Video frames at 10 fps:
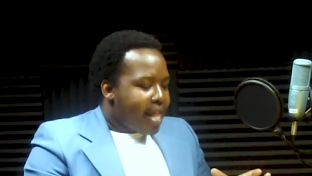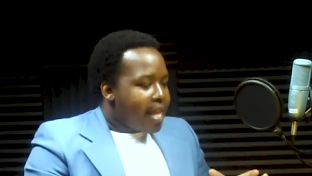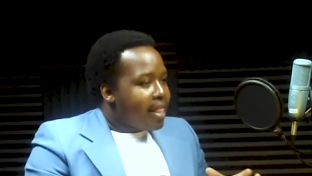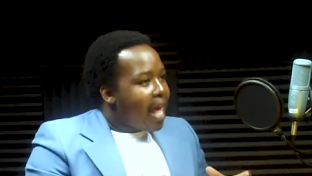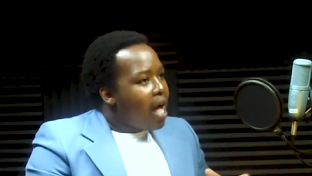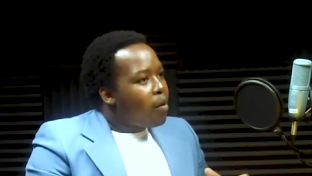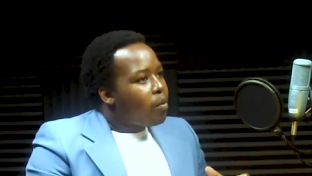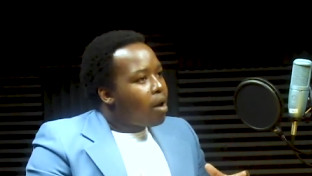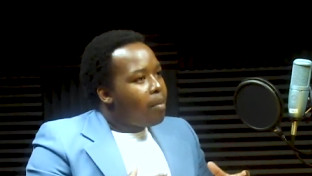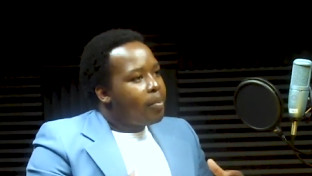and then
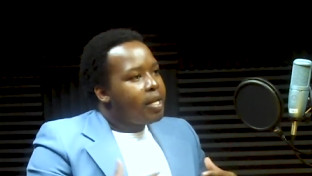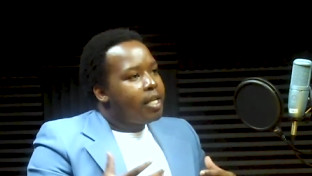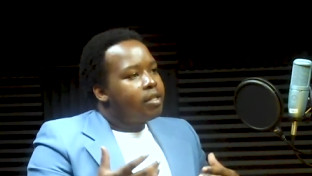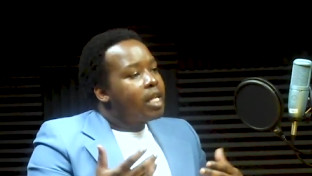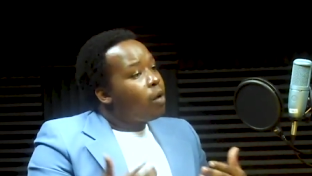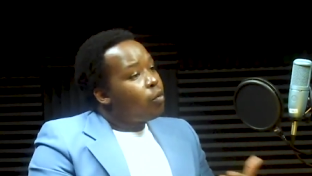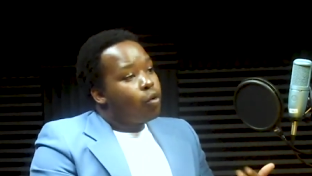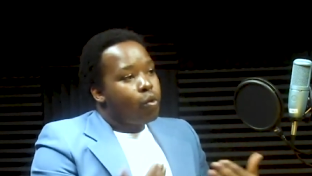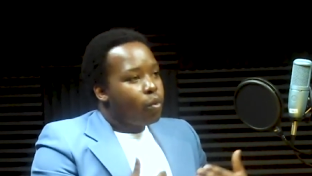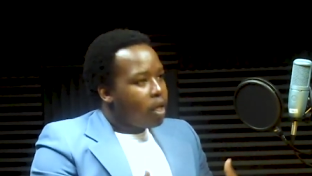now companies that
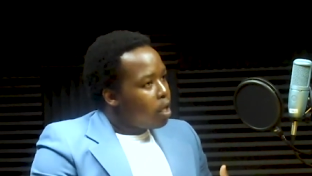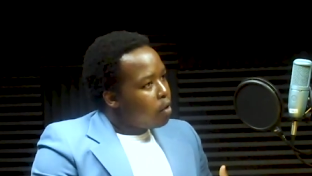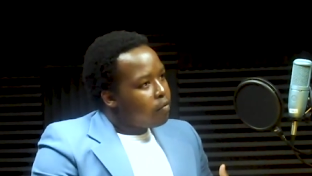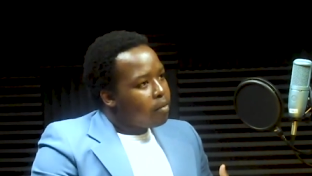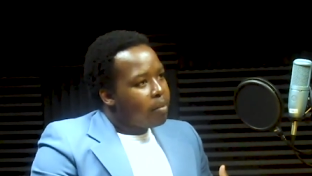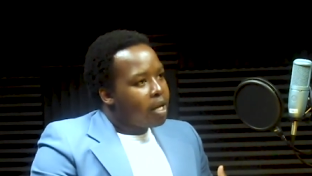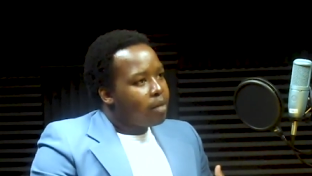recruit here from